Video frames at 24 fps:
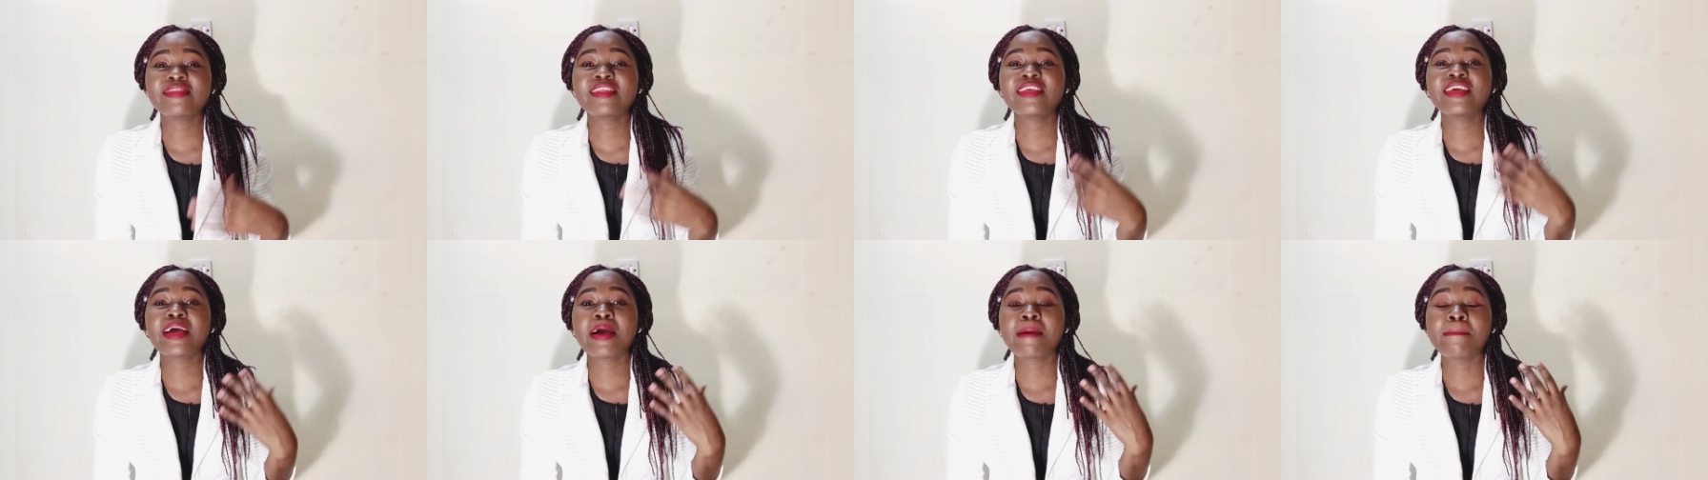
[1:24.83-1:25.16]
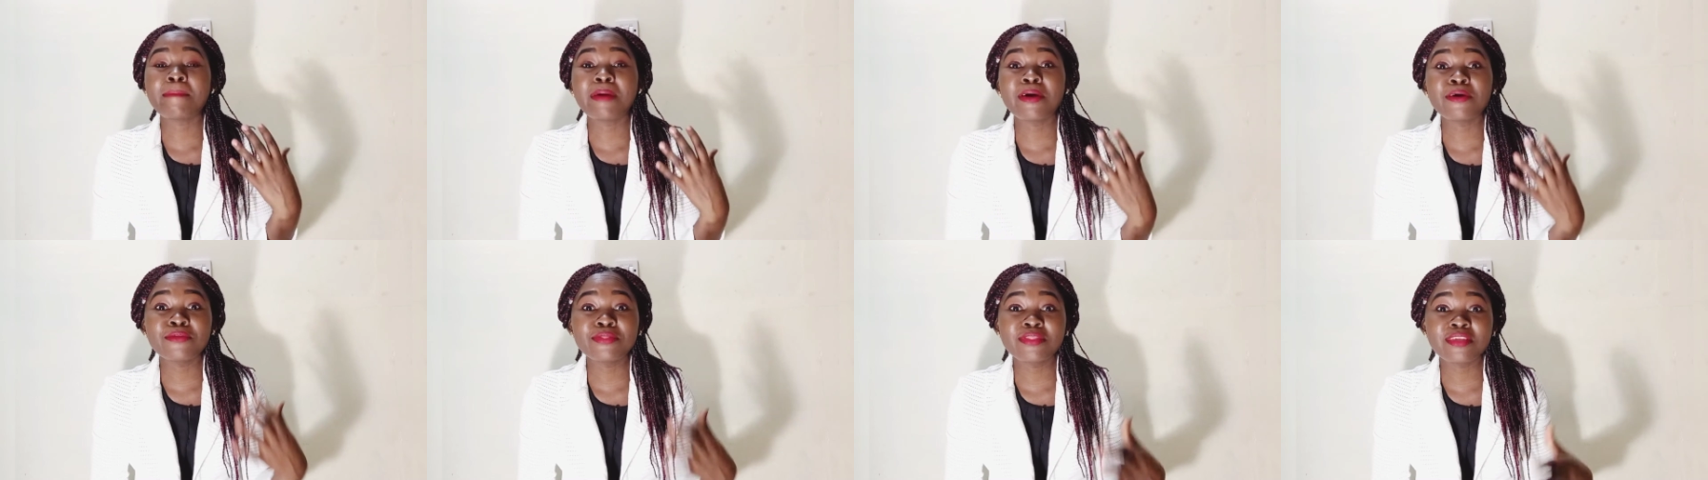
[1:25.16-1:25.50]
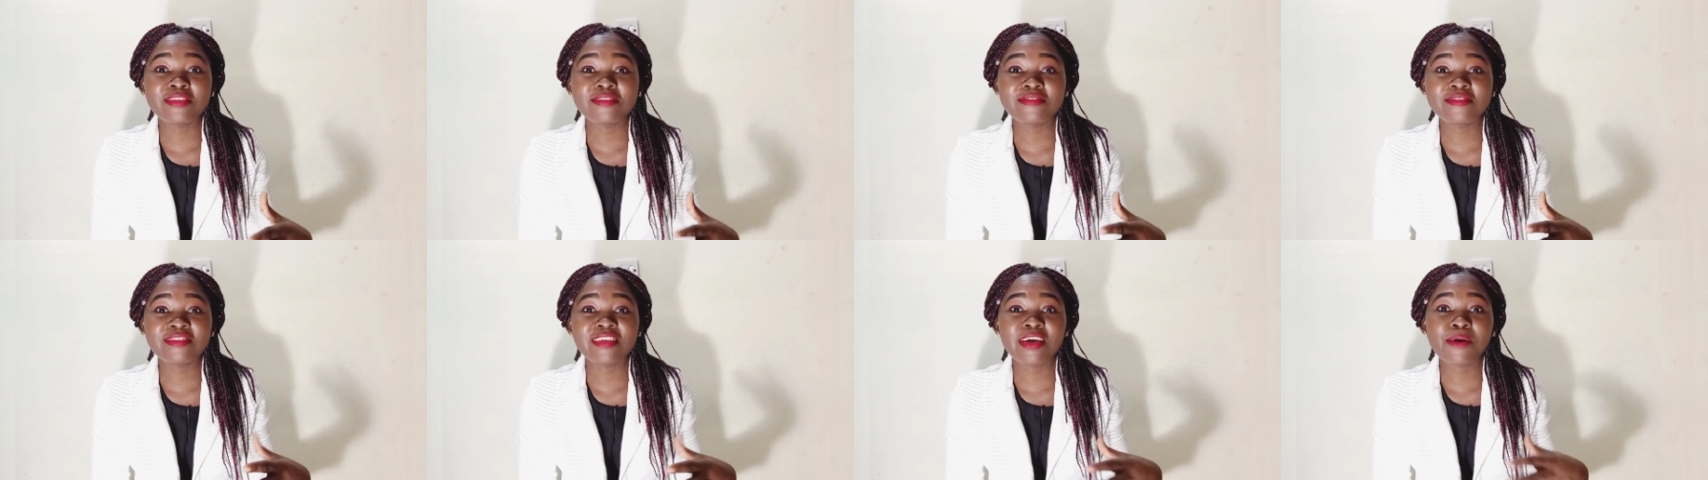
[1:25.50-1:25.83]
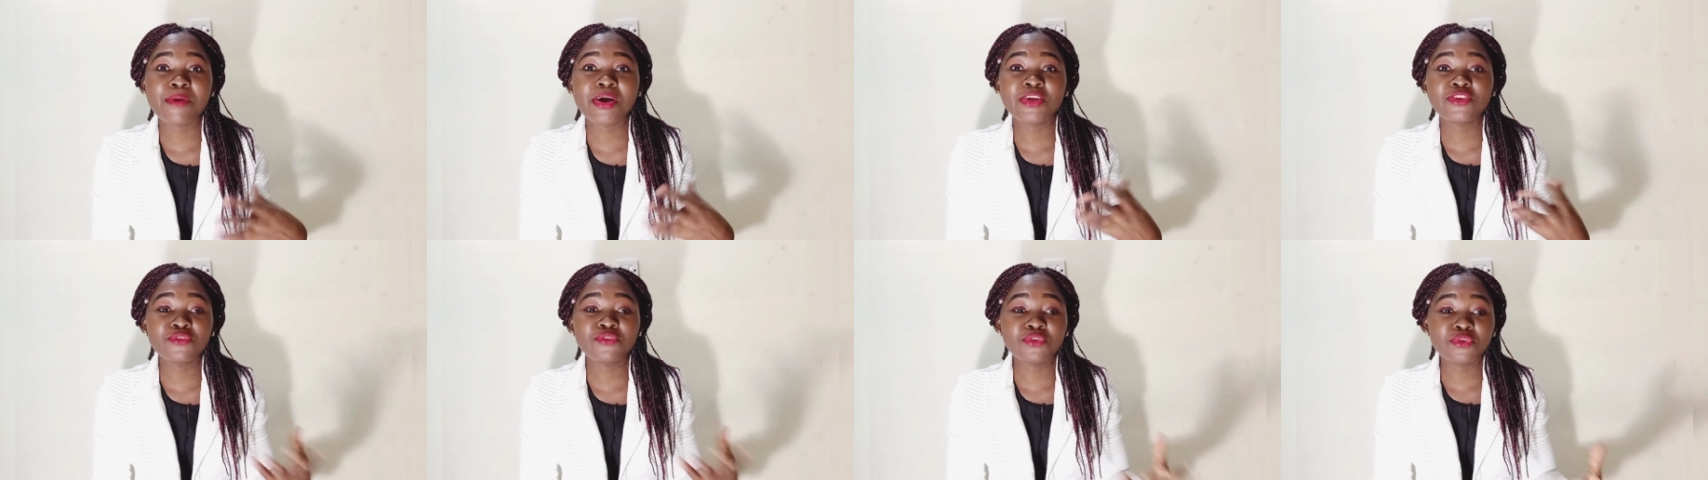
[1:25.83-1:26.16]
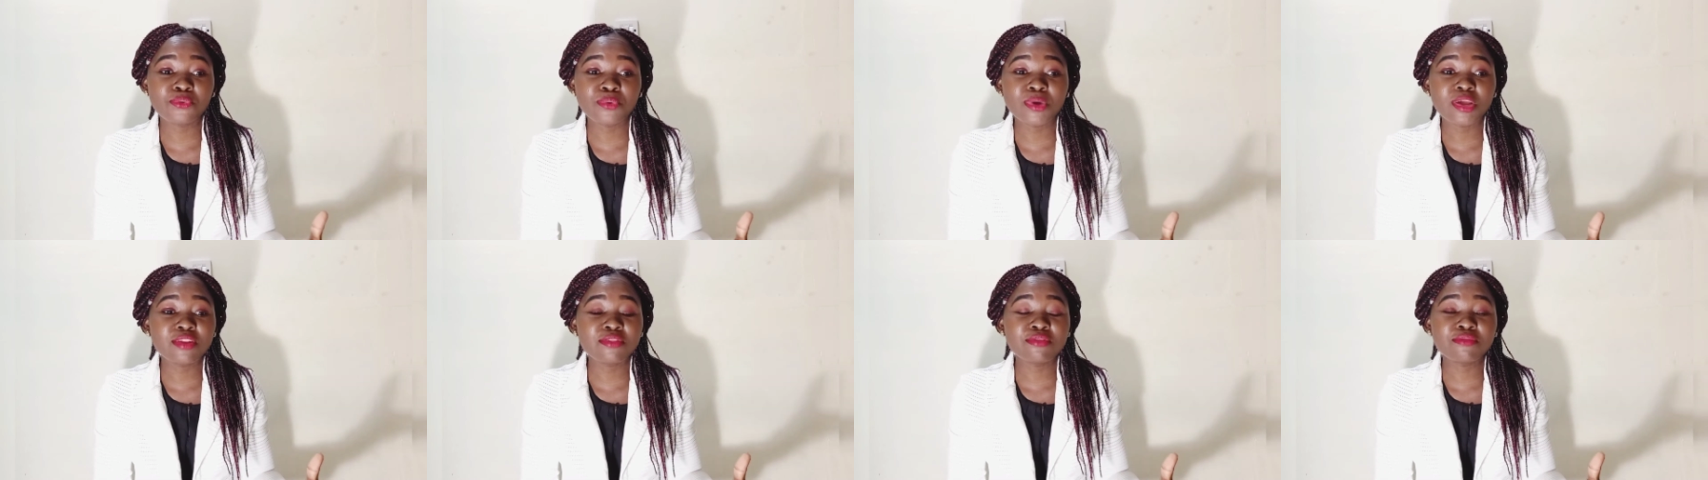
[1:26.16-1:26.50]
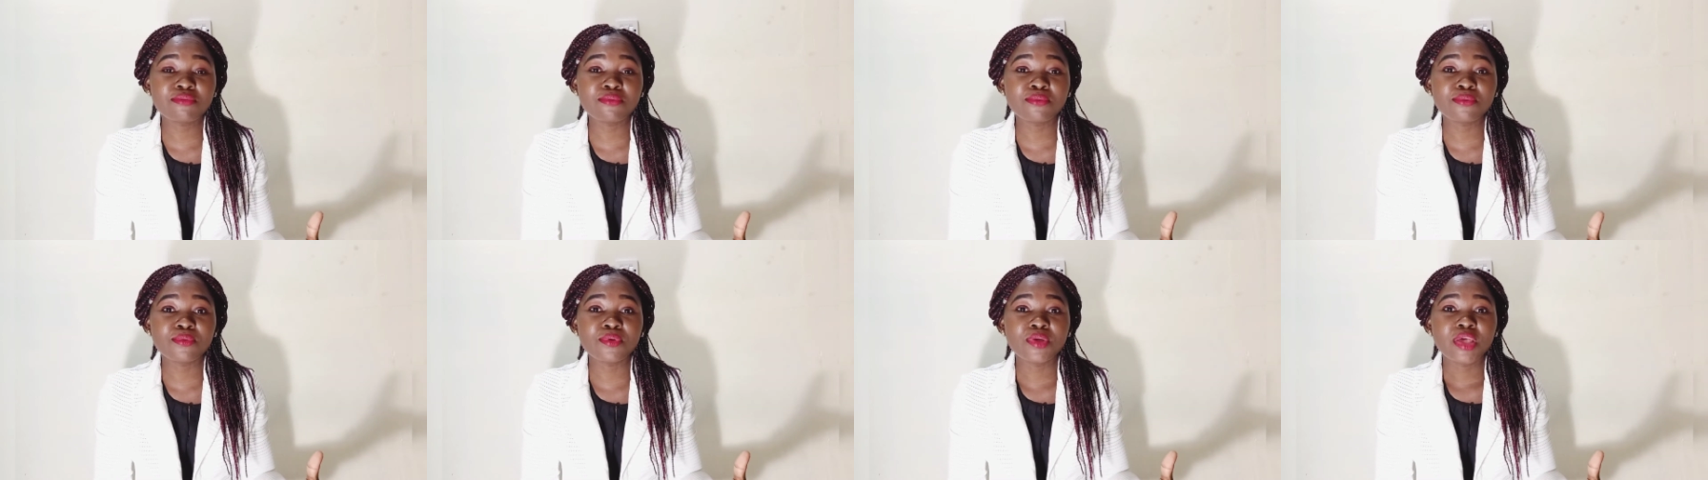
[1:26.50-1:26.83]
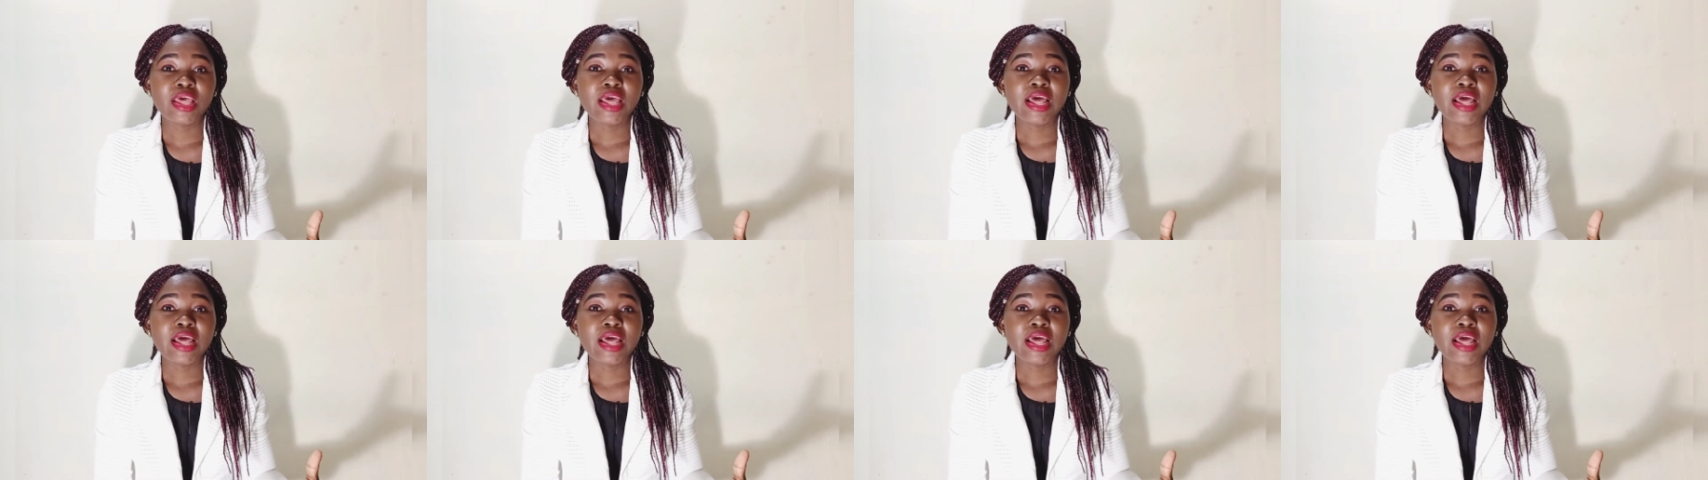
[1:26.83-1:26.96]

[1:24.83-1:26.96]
Think about this year, what we went through,